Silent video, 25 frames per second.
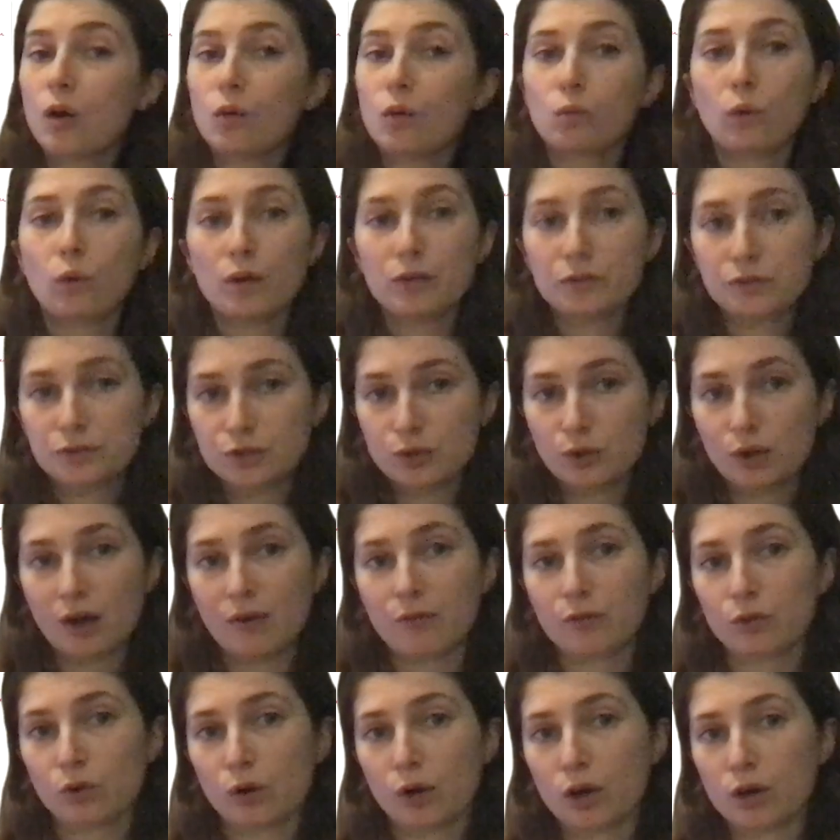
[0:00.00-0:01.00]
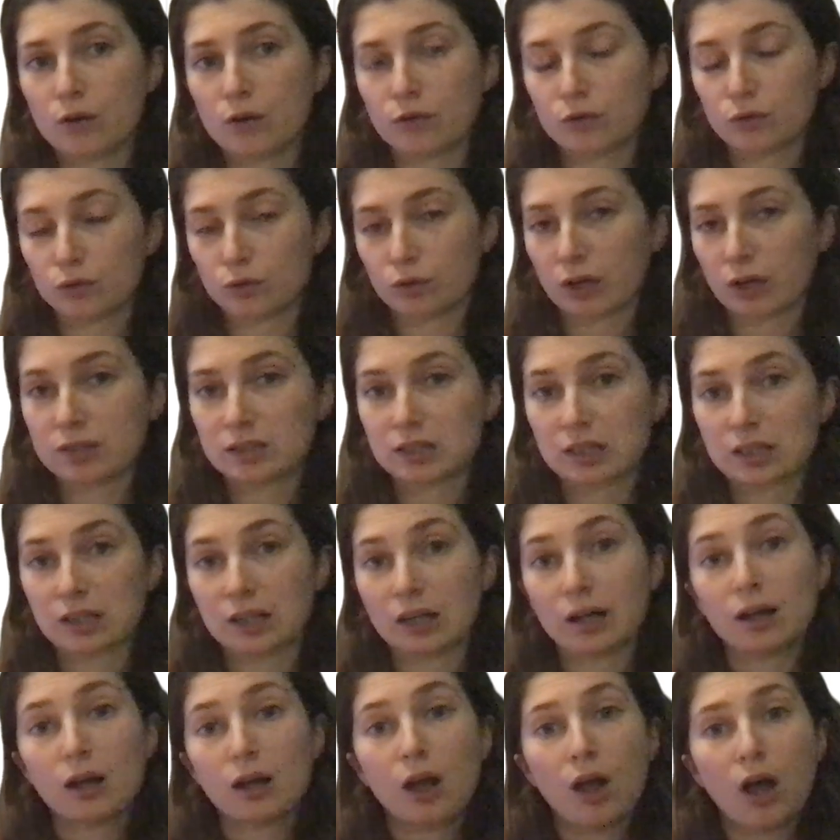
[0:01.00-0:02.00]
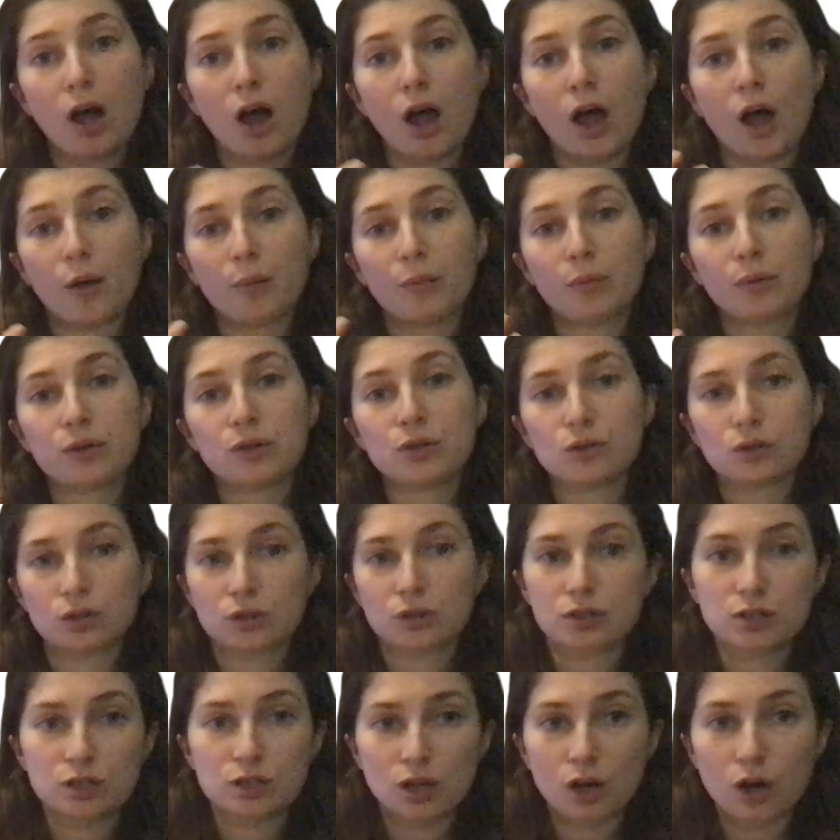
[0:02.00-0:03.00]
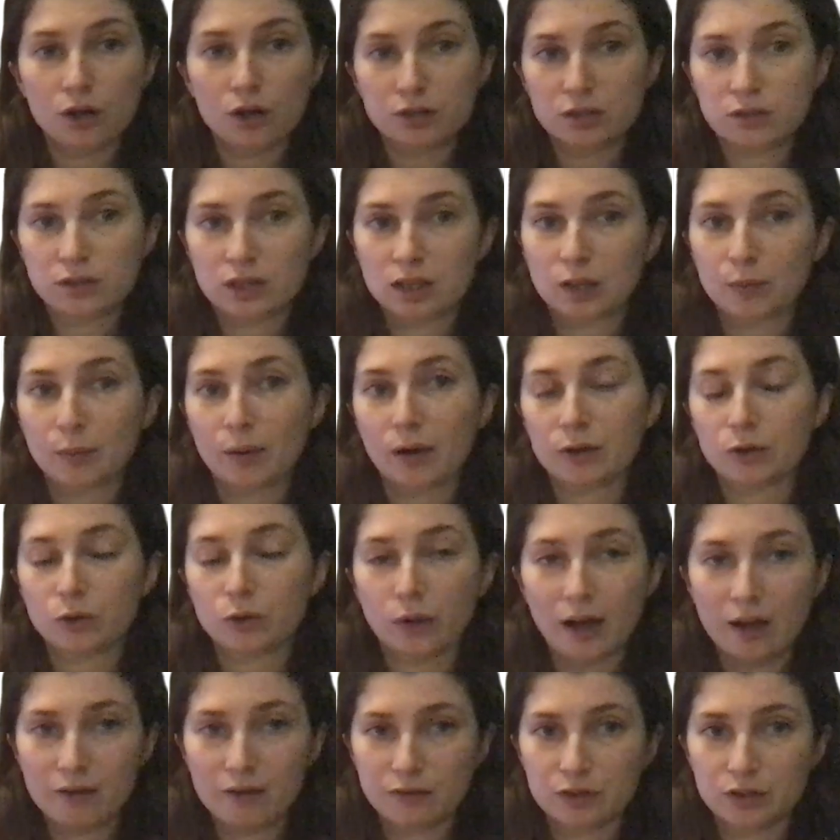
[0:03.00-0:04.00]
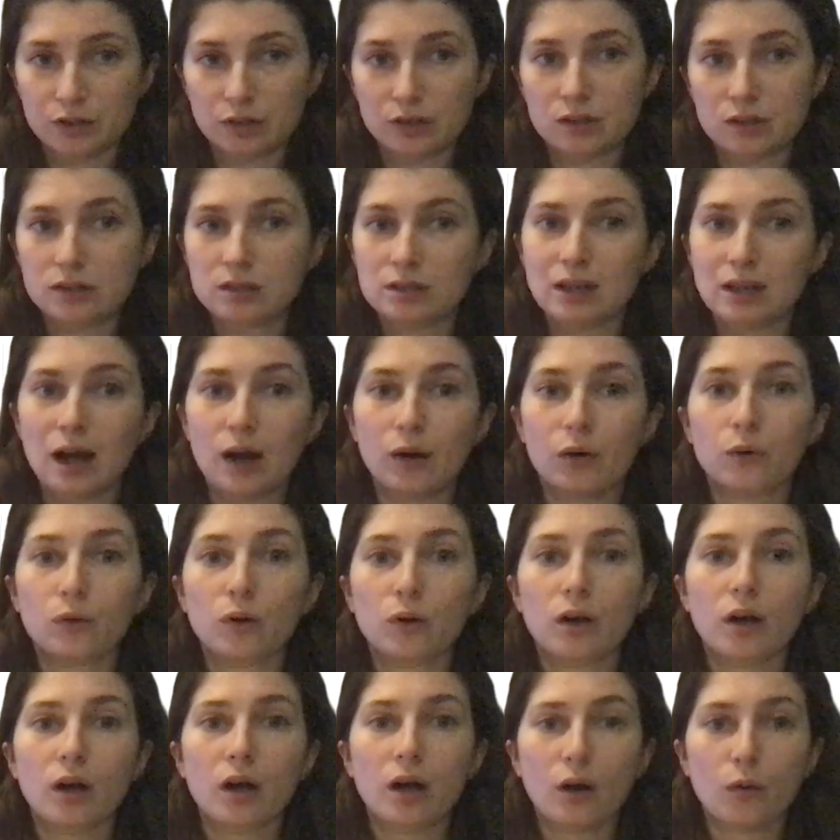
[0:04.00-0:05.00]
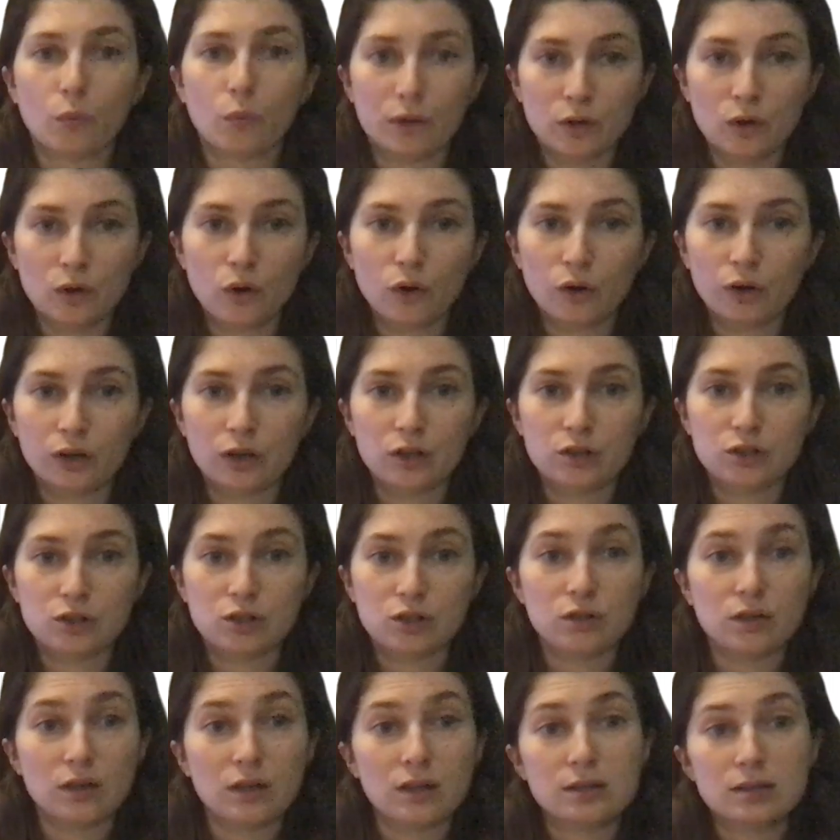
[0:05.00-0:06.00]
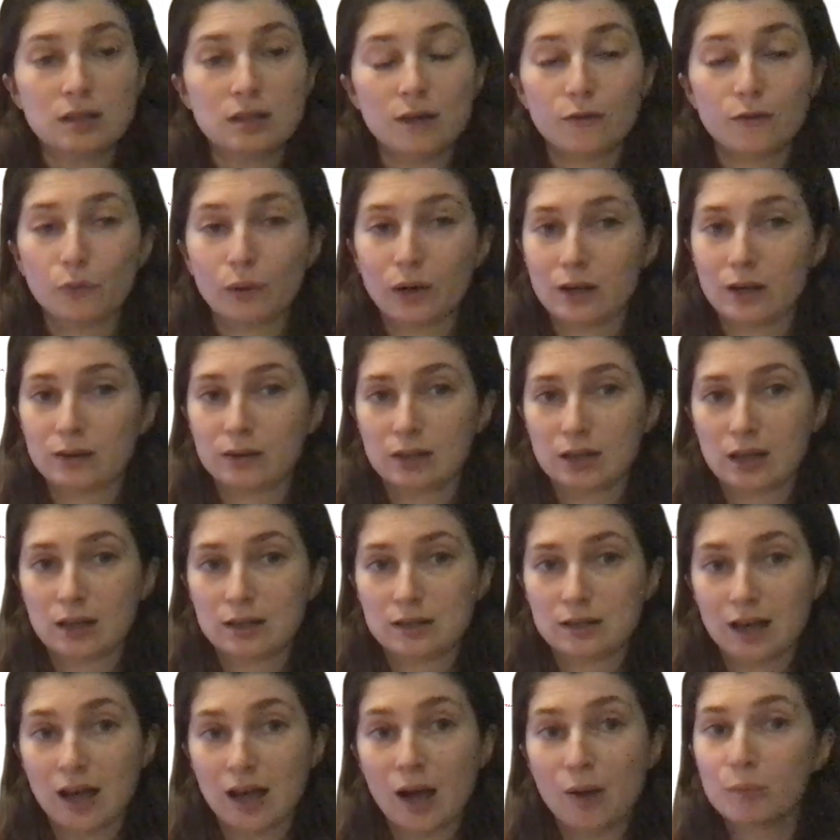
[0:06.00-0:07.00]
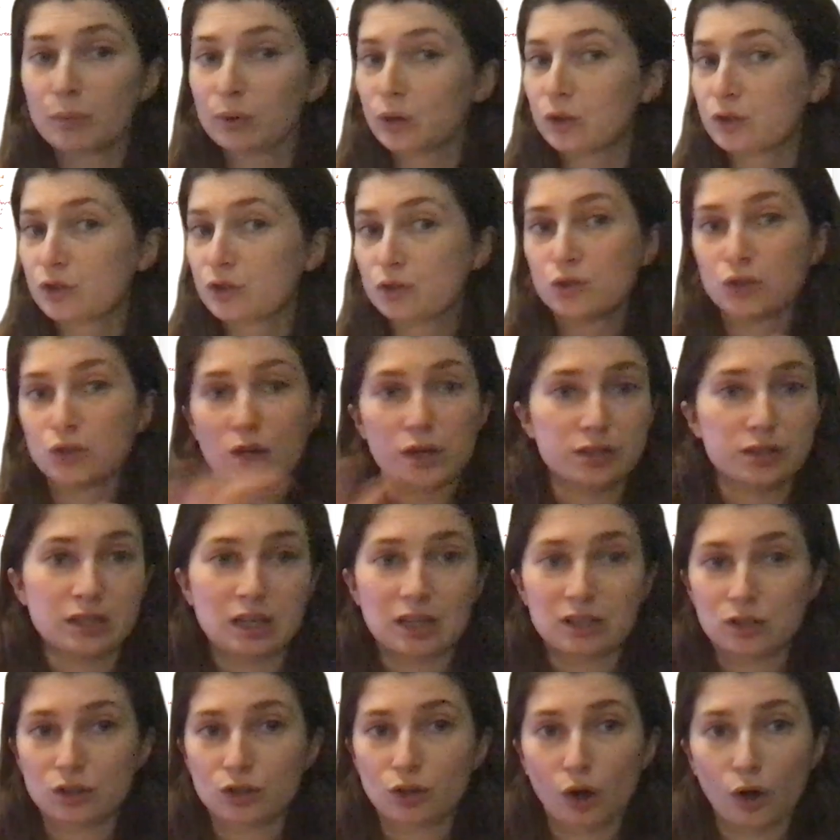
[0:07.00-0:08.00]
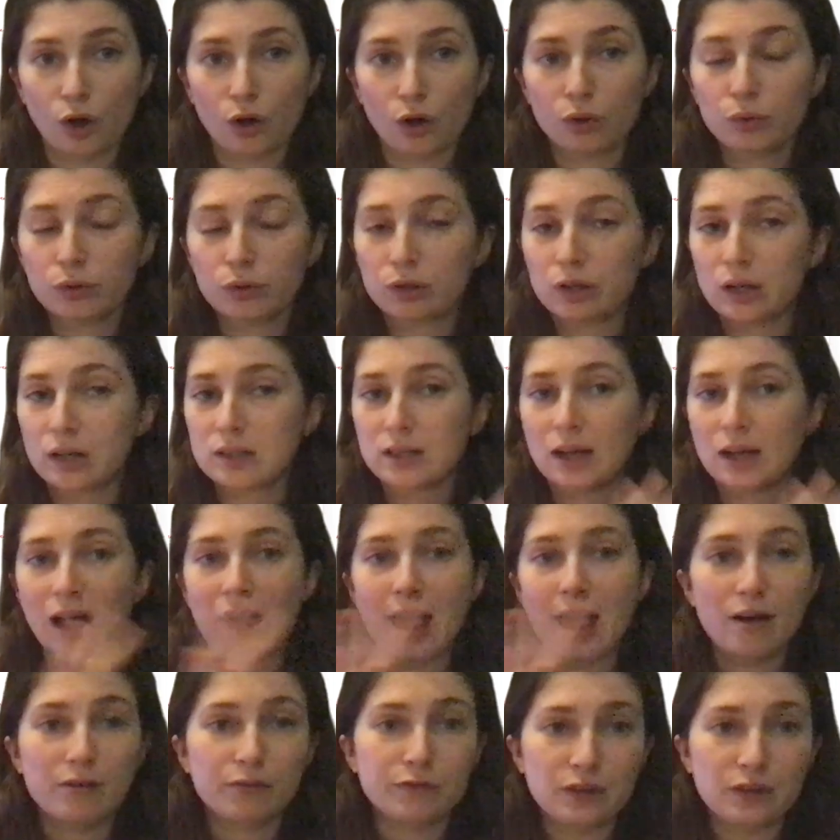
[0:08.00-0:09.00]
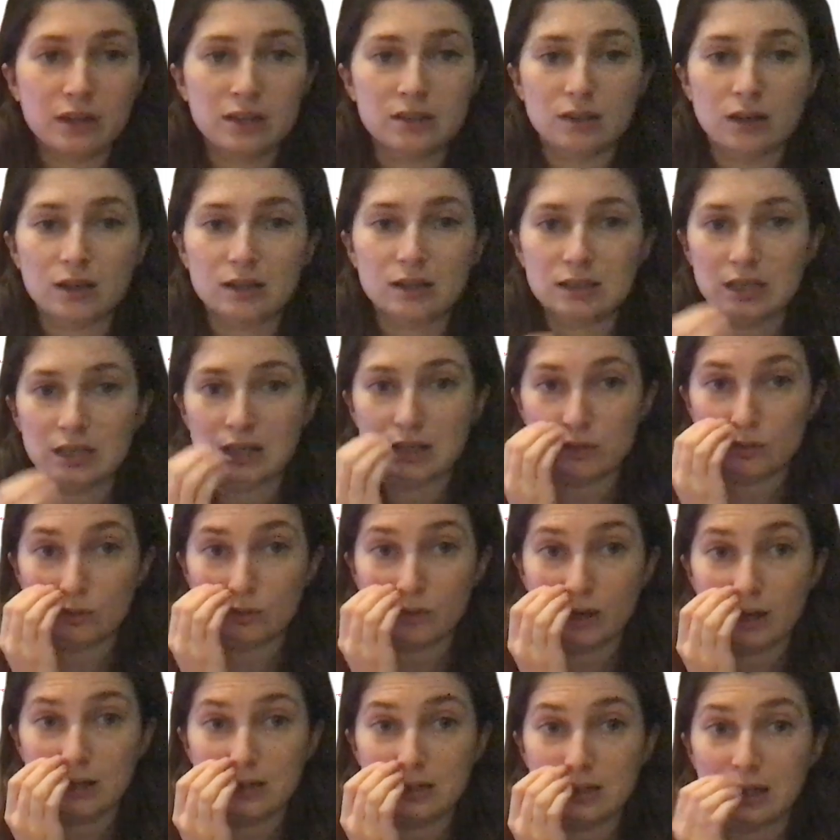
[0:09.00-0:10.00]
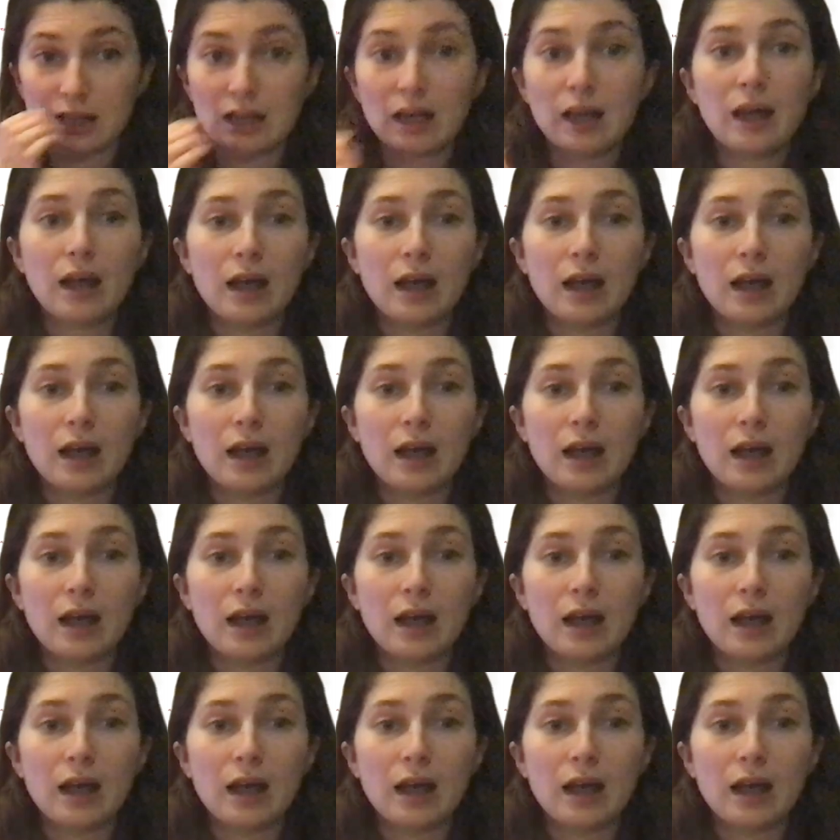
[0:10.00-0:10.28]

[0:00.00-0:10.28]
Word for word: Once you have your overall idea, um, you can start to think about your evidence. Now, we're not going to do this if we're in the exam because you just need to go. You need to have these ideas already.